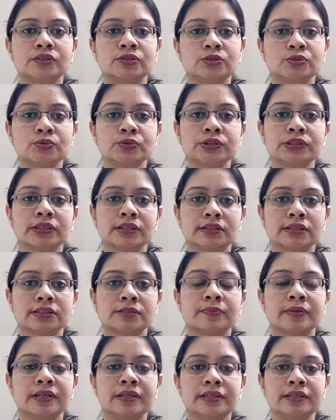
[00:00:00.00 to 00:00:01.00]
choose the
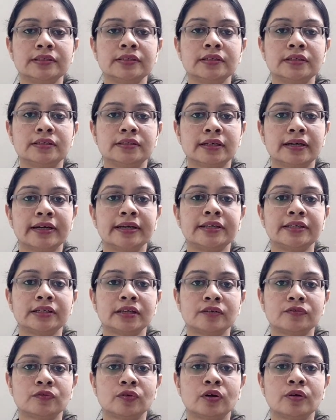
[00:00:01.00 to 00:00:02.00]
assessment year and the I
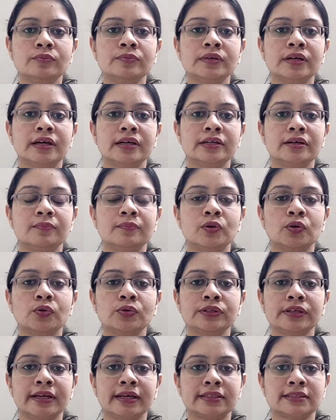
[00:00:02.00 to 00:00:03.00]
T R form, and
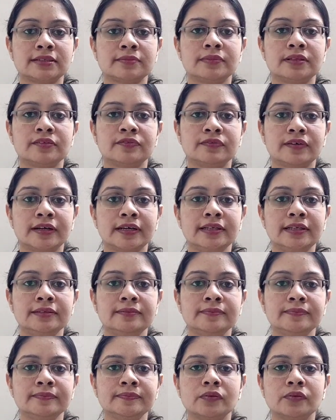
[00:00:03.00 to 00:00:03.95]
upload the X M L file.